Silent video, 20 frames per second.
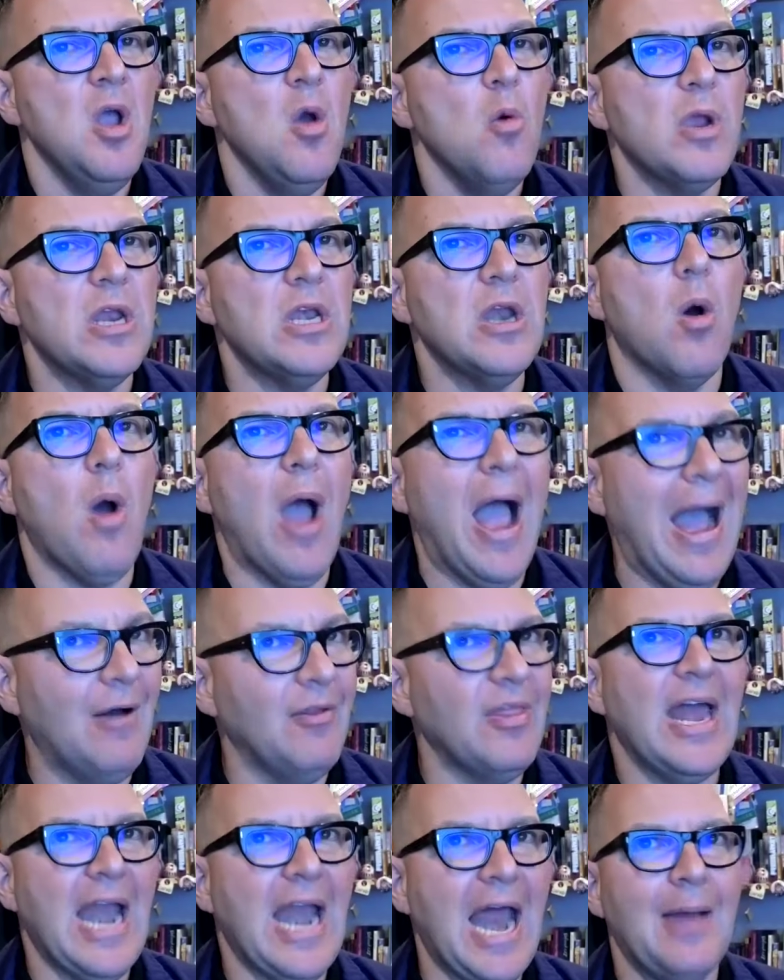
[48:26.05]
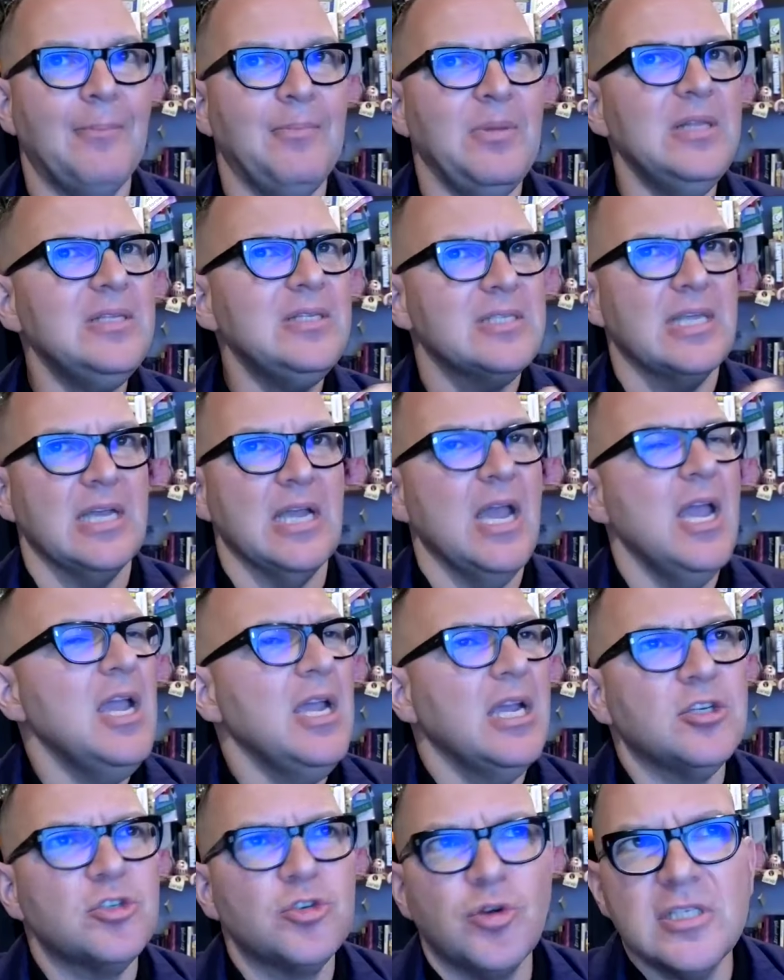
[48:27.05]
We know how that happens. The
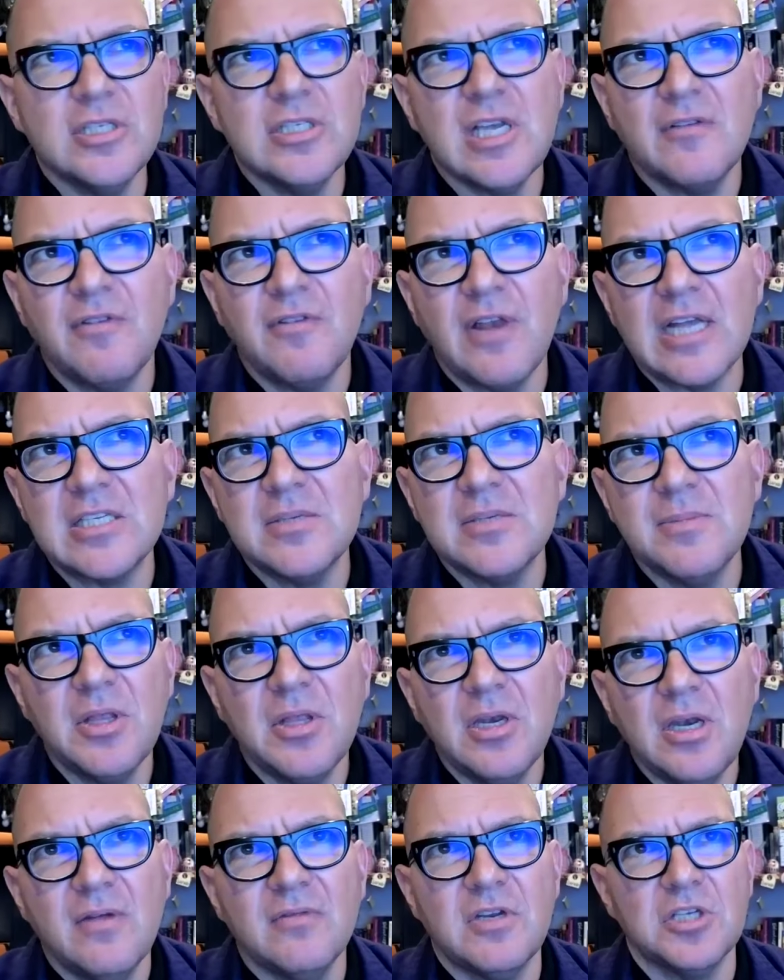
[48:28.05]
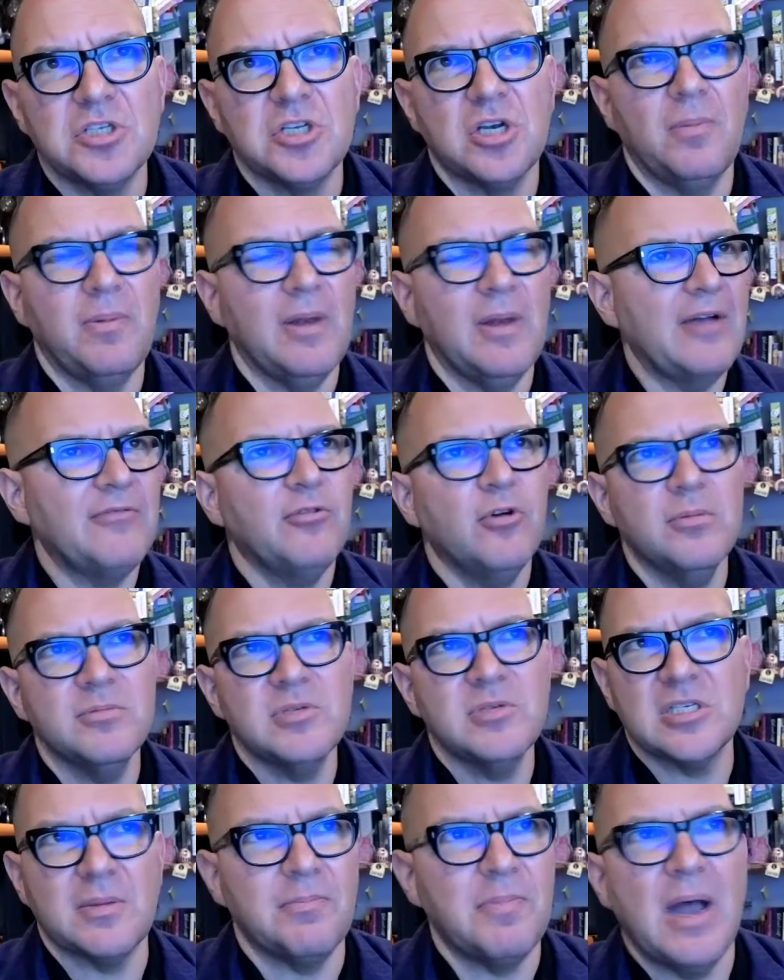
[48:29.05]
intrinsic flexibility of digital
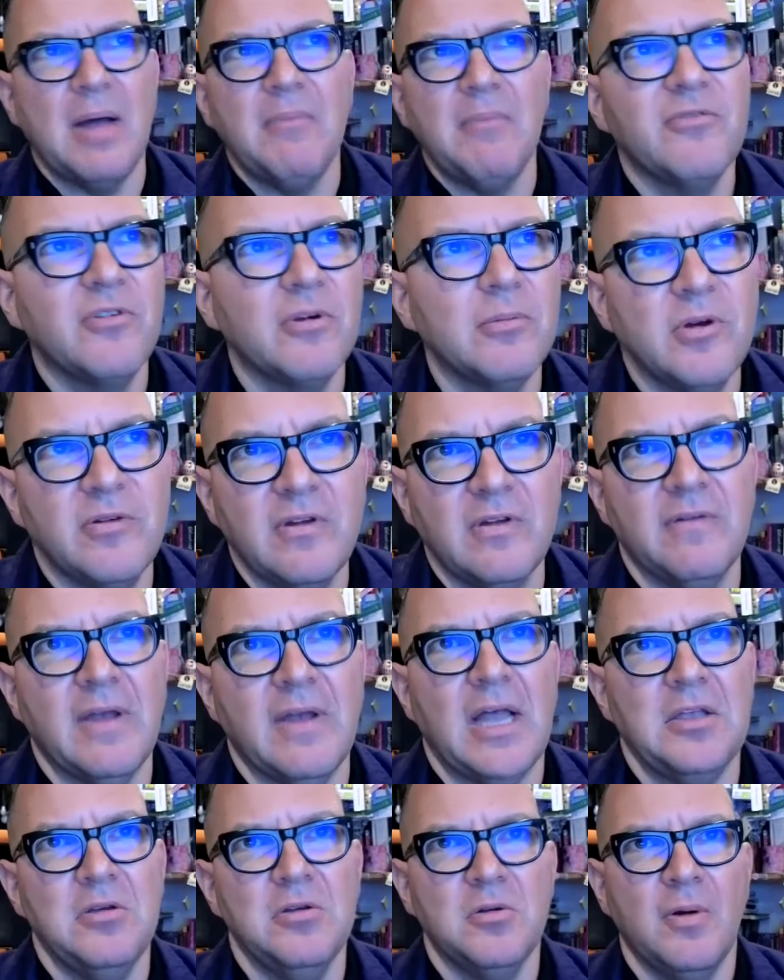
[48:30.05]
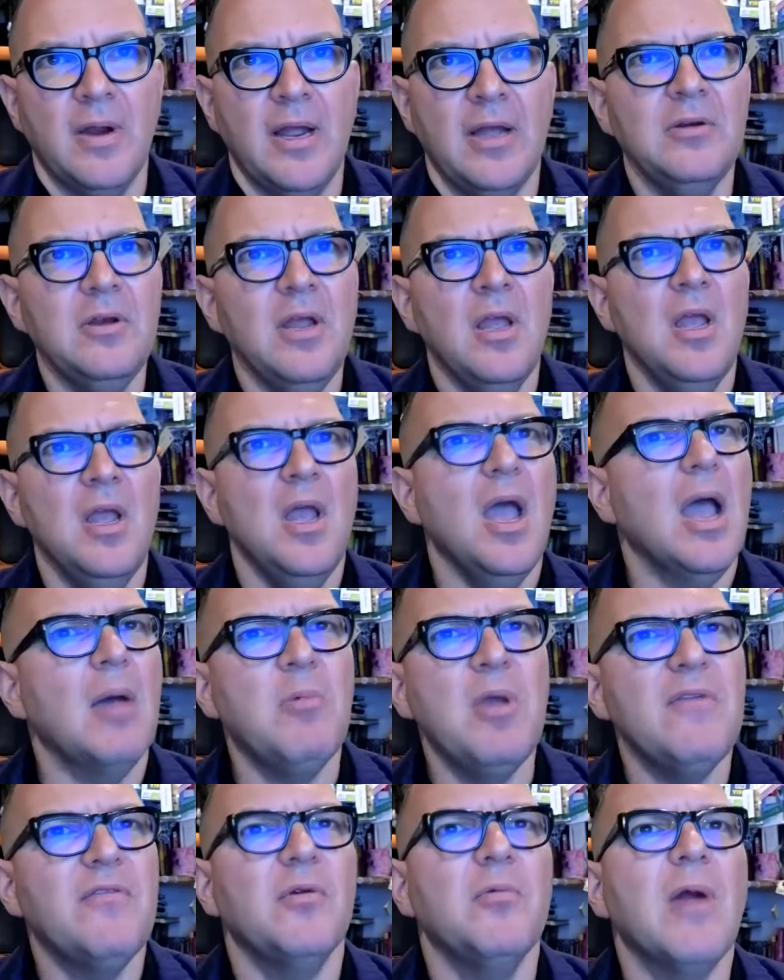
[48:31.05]
platforms is a pump for moving value around.
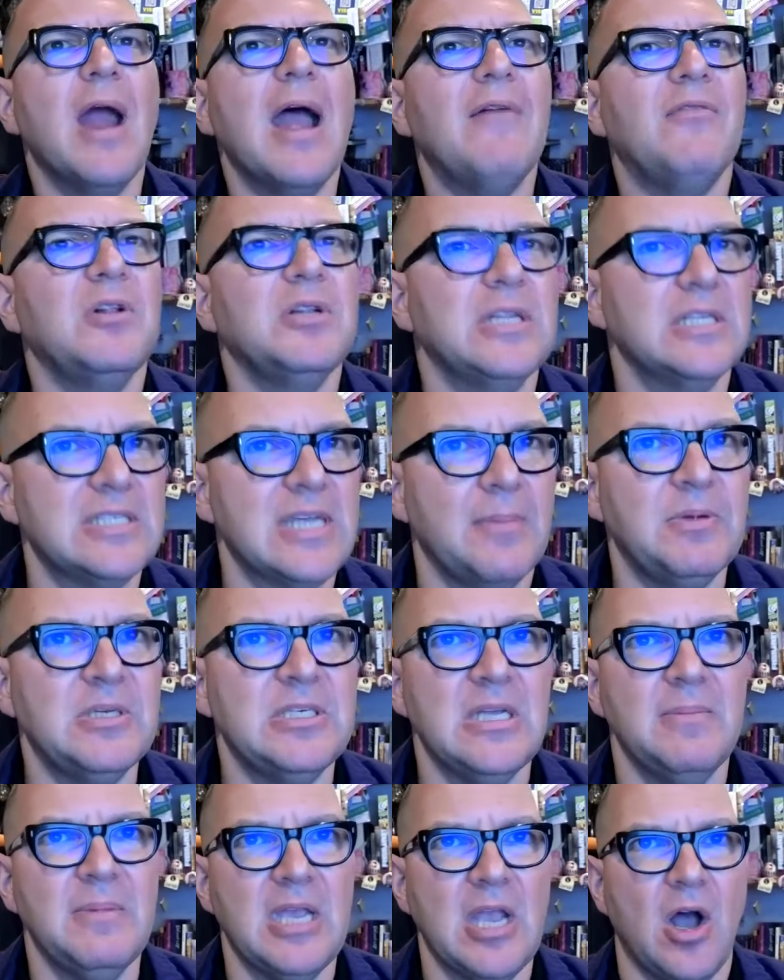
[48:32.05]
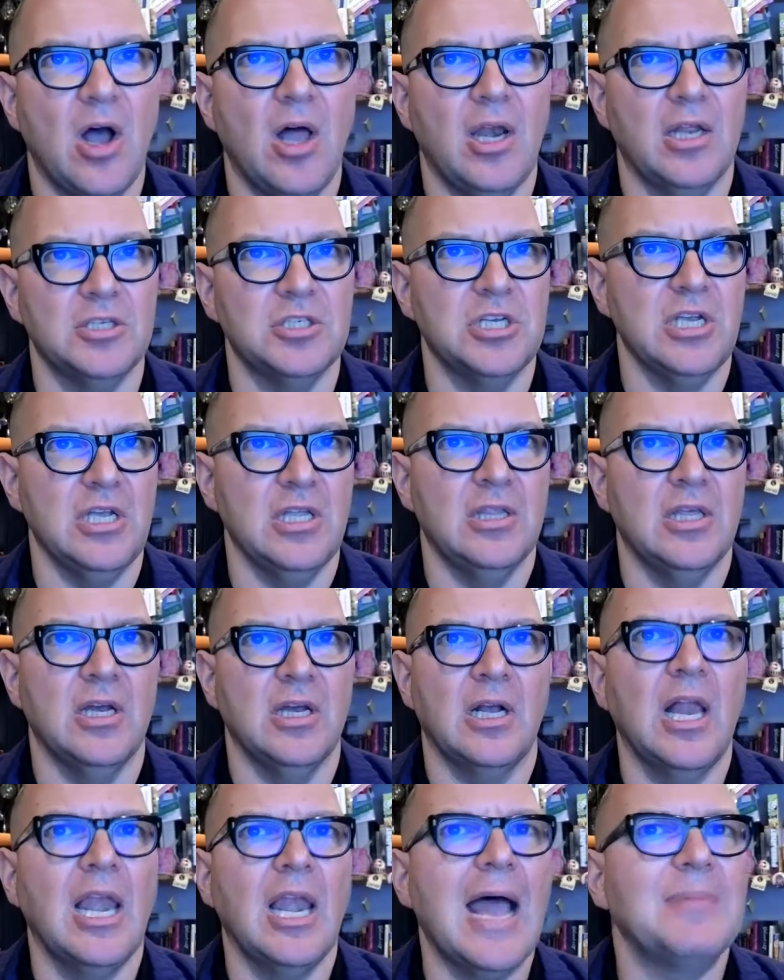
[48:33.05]
And we've unraveled its epidemiology,
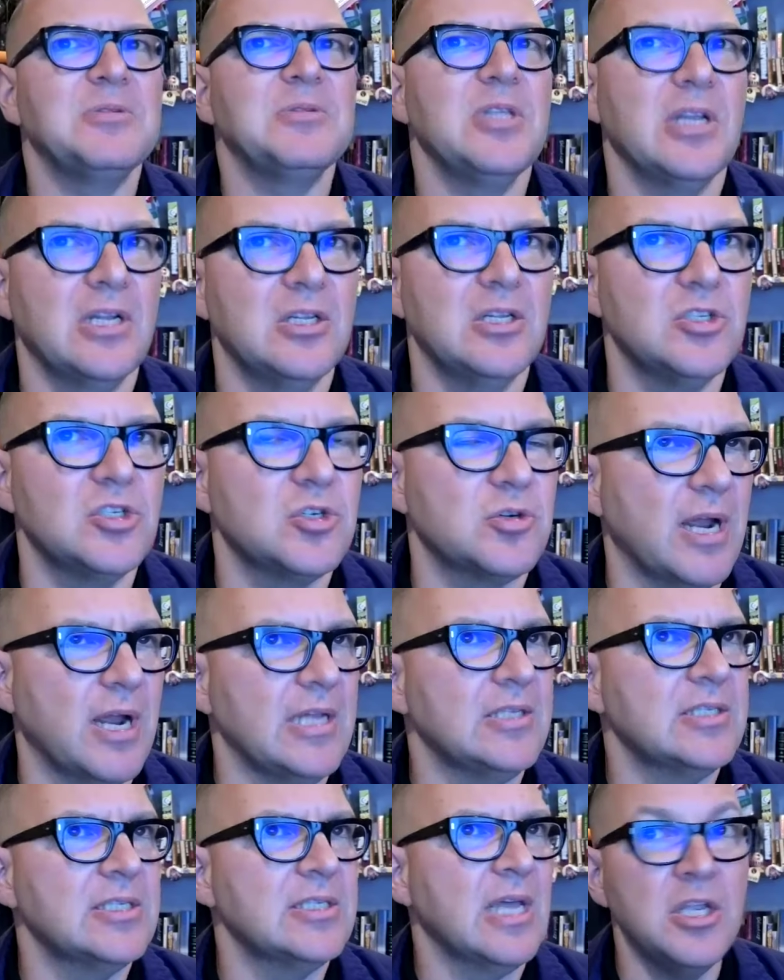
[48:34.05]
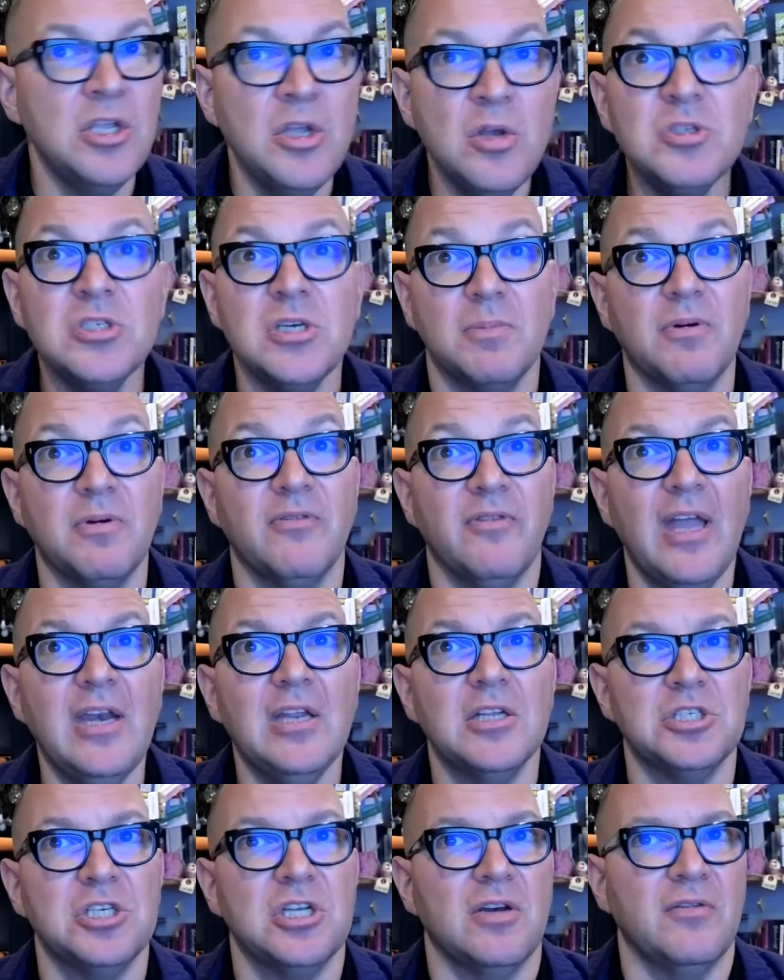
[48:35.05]
the collapse of the constraints that used to
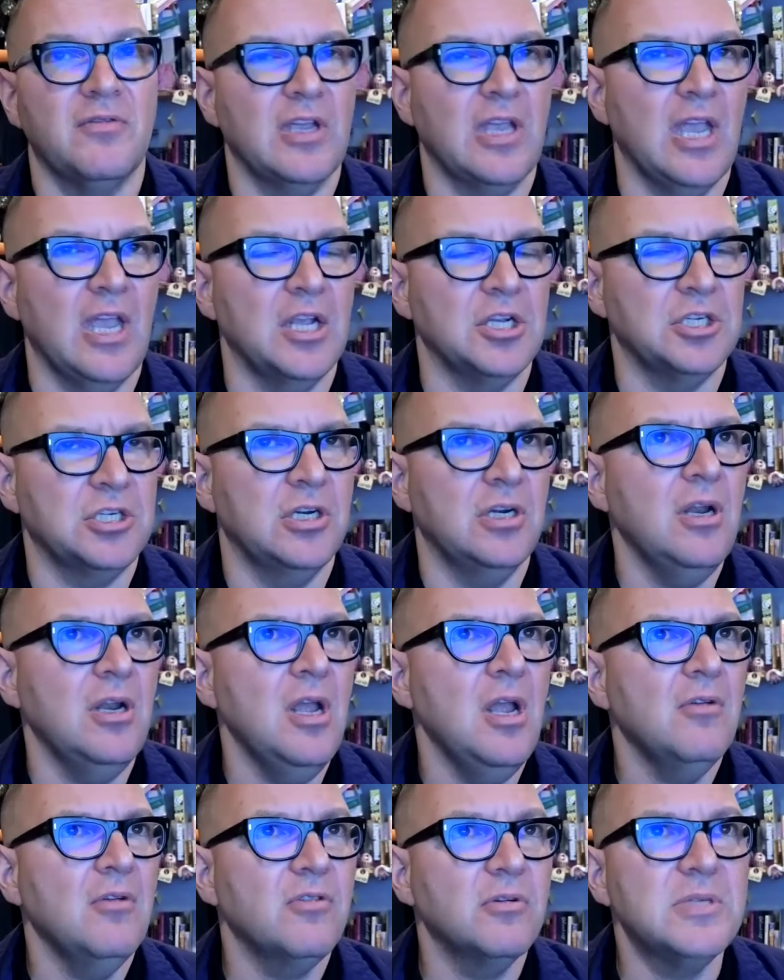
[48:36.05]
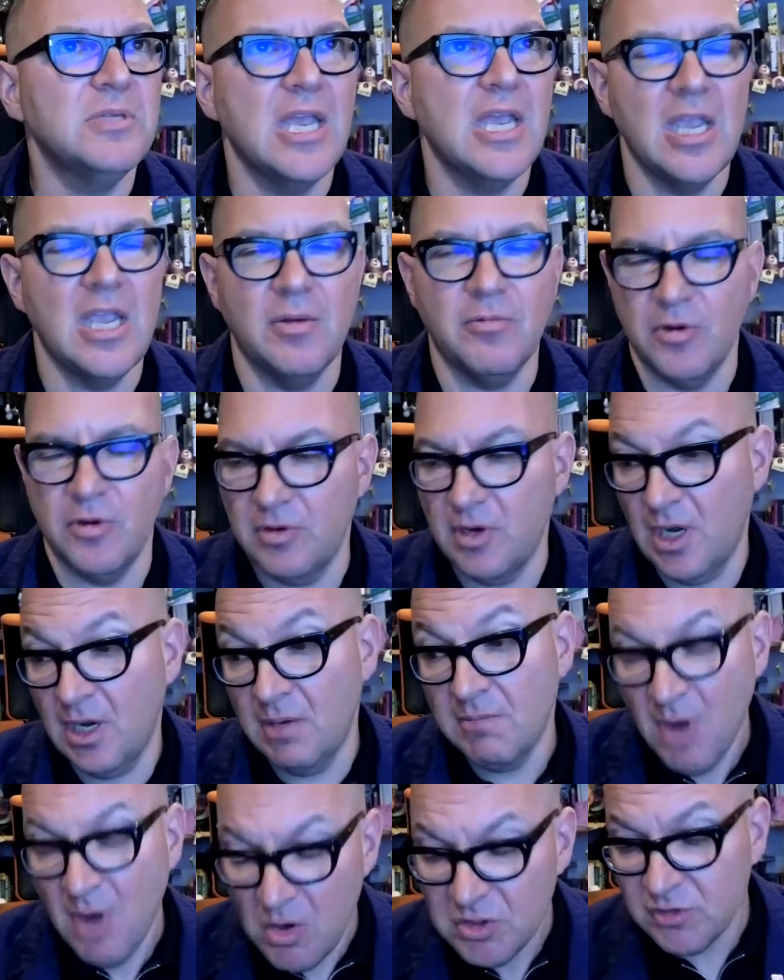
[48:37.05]
prevent enshittification from taking root
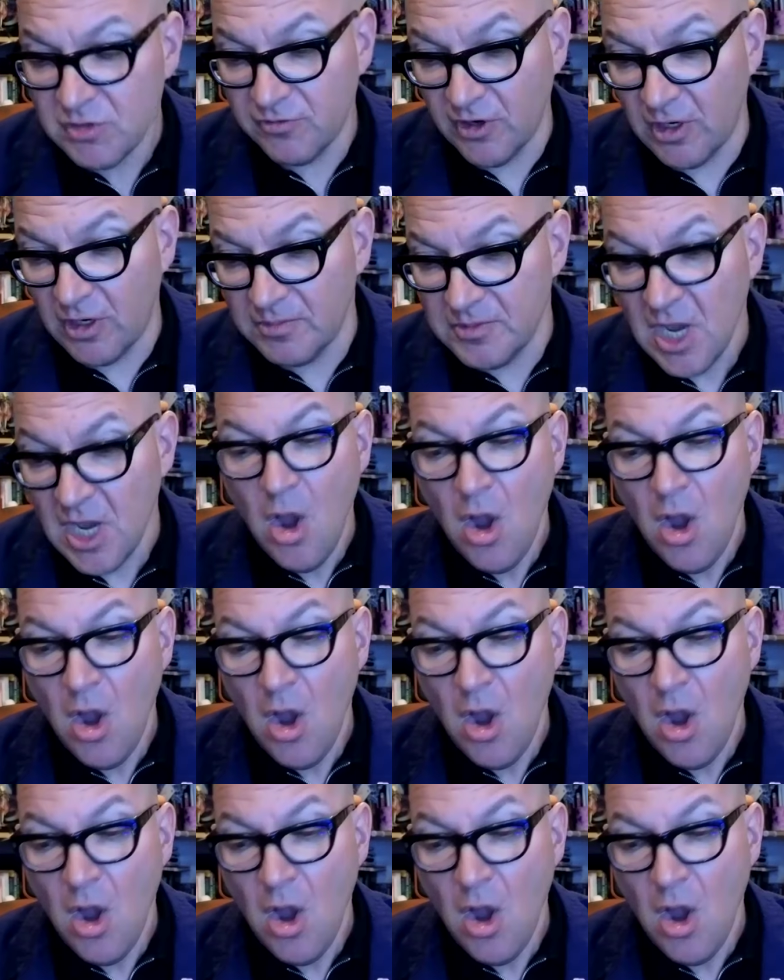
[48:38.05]
in most firms.